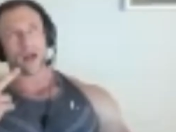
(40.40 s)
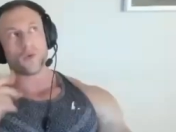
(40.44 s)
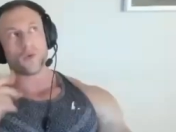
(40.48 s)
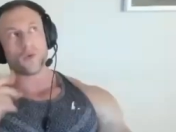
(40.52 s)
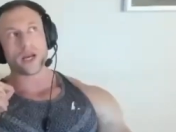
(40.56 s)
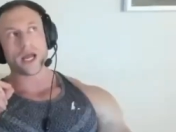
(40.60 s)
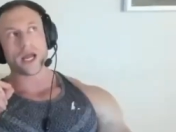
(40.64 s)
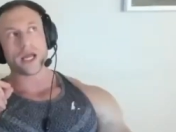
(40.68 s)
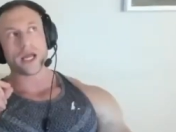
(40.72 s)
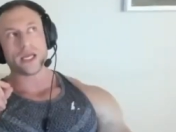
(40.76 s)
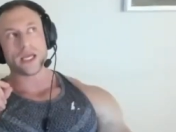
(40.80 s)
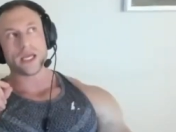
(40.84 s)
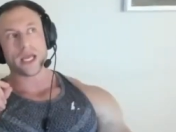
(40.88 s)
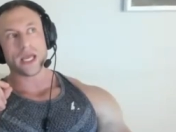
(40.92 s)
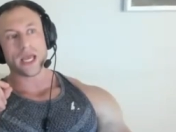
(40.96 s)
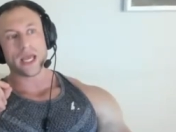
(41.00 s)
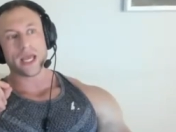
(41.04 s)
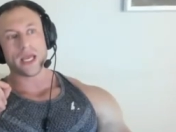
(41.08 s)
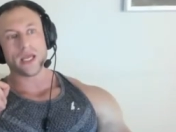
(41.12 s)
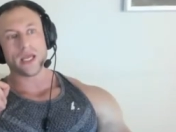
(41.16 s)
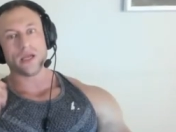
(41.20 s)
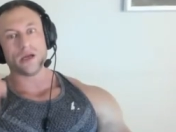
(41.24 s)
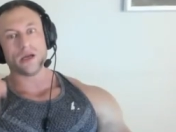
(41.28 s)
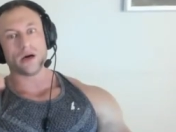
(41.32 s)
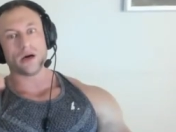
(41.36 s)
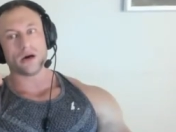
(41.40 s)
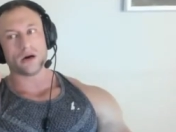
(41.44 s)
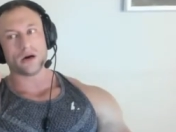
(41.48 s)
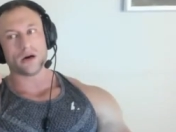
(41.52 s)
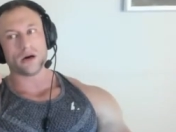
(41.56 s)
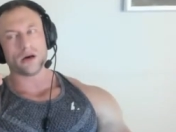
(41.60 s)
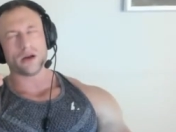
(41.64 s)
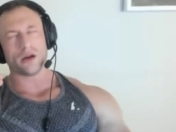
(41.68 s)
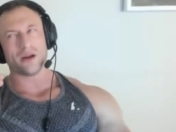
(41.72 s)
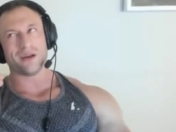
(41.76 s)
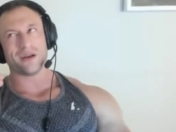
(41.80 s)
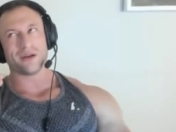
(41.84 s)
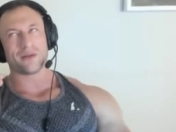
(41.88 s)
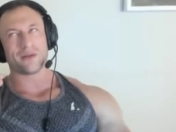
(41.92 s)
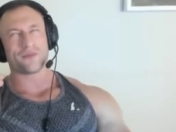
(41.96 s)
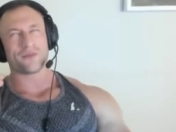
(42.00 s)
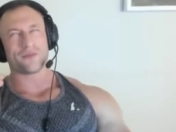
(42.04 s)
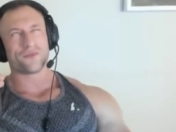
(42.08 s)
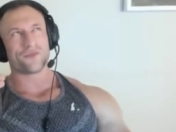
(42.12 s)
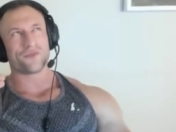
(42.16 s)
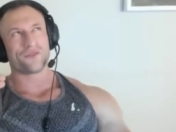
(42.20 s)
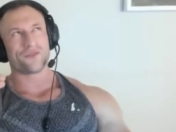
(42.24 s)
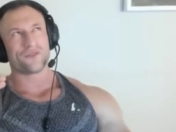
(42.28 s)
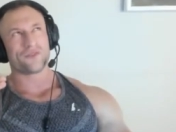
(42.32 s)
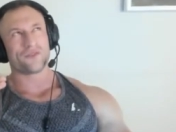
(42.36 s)
198 on
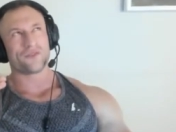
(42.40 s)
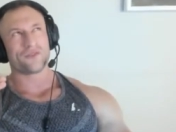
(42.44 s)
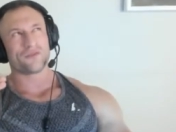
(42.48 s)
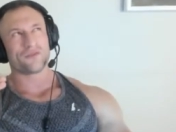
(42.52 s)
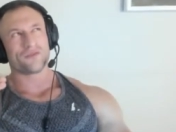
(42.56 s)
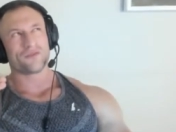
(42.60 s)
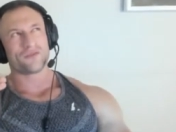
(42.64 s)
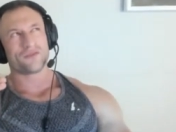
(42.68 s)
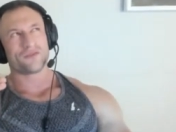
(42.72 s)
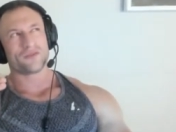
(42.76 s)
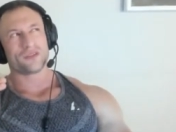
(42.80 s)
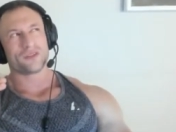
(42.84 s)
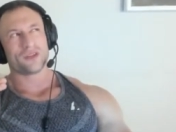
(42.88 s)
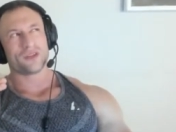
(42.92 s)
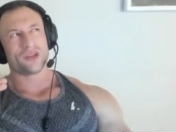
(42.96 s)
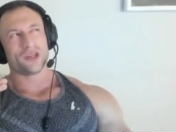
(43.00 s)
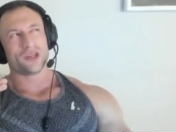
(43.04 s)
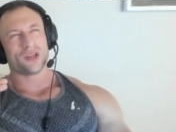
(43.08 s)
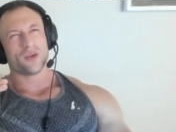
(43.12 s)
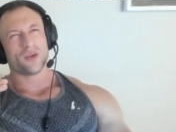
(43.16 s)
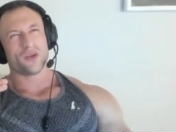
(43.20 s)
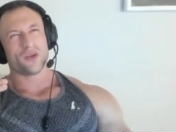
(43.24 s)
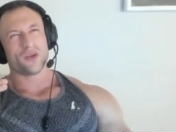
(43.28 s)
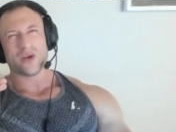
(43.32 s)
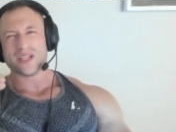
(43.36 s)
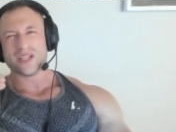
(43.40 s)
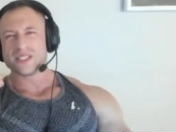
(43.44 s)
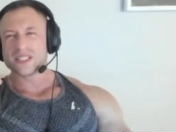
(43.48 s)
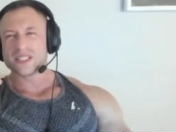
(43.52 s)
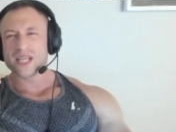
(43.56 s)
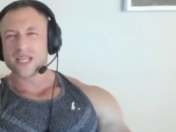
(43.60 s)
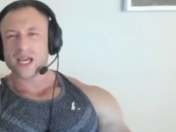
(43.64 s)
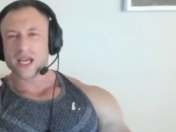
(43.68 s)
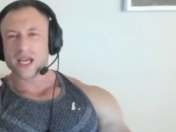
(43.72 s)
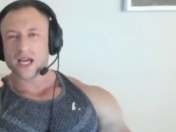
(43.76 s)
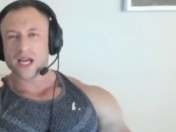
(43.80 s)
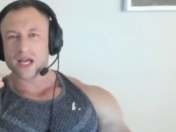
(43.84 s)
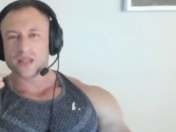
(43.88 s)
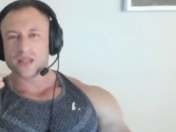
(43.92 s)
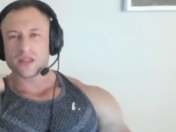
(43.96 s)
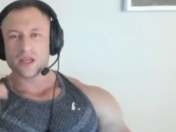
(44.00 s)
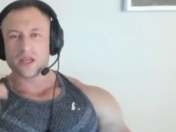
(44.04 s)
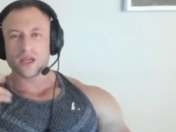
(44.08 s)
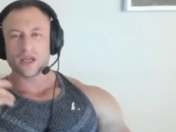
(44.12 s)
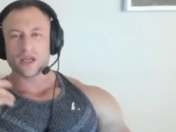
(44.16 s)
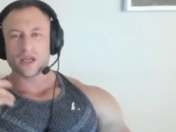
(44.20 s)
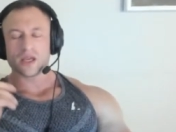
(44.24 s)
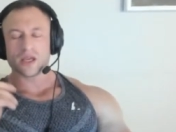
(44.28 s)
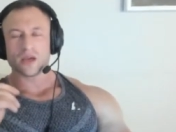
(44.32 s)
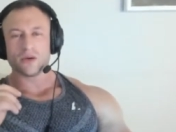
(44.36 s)
Wednesday, I
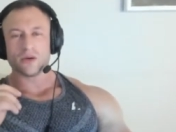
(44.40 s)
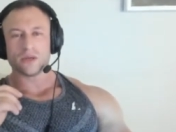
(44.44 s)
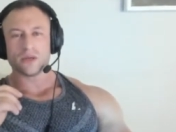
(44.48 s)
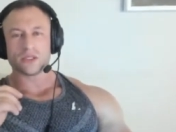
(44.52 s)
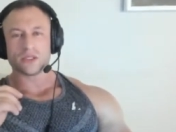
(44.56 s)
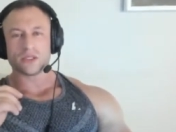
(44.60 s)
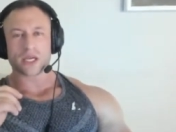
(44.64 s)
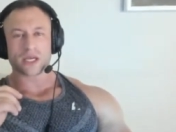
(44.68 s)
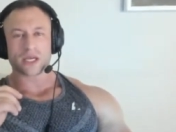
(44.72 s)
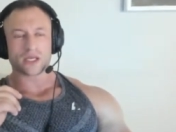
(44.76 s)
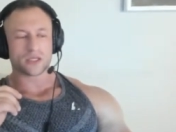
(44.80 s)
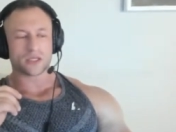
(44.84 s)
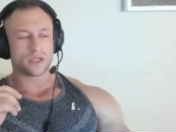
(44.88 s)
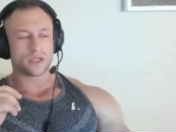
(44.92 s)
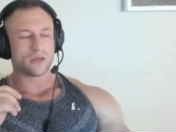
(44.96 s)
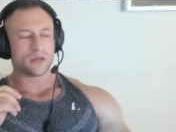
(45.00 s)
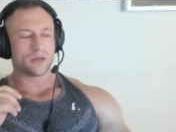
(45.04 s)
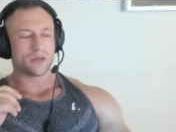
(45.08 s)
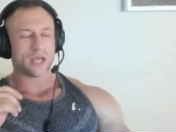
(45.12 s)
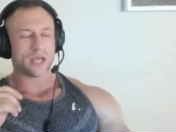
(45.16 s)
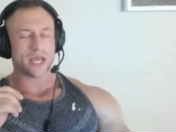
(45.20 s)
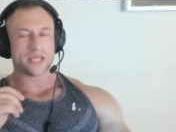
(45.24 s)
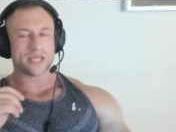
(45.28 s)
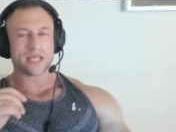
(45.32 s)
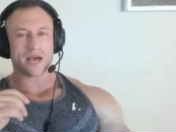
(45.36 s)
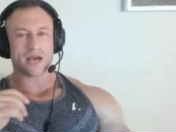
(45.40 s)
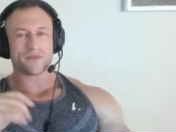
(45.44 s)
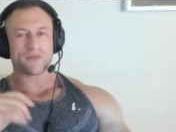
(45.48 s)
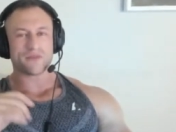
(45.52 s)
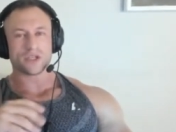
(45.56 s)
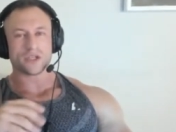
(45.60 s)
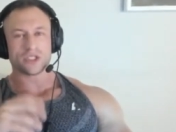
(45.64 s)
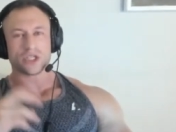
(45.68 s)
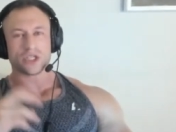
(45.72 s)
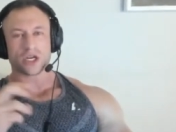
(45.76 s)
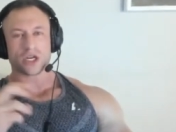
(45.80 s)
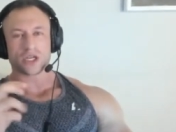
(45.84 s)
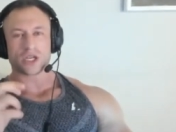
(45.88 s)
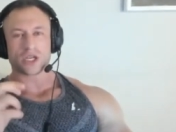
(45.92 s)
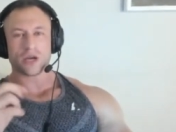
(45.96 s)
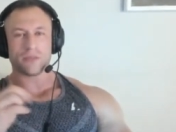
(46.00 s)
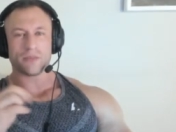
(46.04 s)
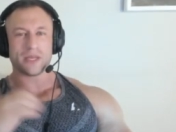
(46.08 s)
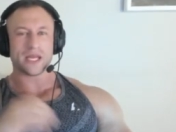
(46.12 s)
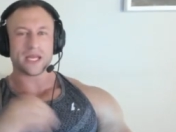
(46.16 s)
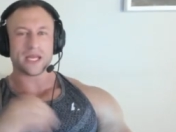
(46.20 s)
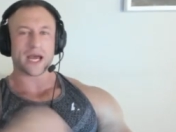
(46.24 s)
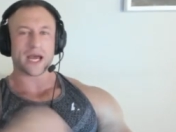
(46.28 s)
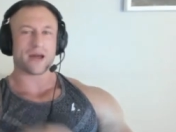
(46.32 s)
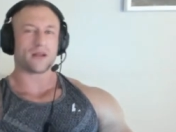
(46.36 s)
think. It was like two days after John cut me
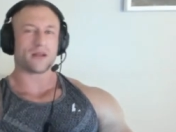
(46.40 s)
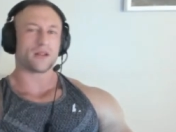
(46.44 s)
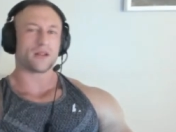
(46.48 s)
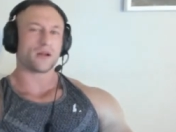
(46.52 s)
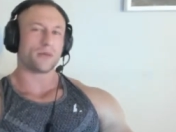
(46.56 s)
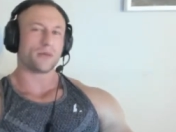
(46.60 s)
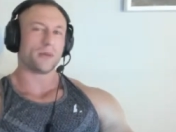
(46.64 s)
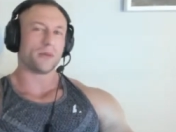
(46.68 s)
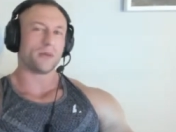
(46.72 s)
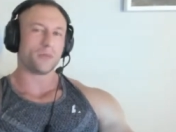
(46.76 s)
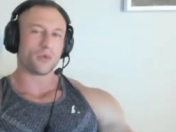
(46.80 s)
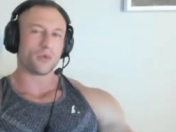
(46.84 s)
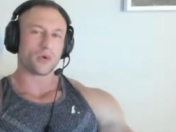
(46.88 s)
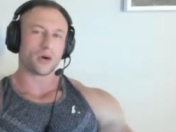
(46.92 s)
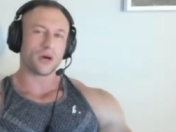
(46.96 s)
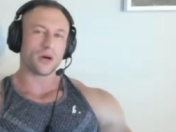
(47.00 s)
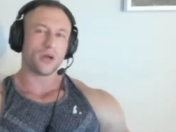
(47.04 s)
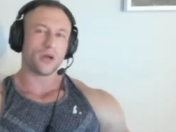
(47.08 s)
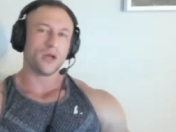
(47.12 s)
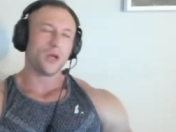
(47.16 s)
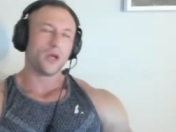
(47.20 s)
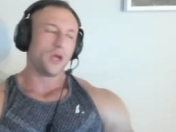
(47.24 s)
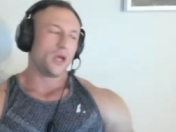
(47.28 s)
down a little bit more.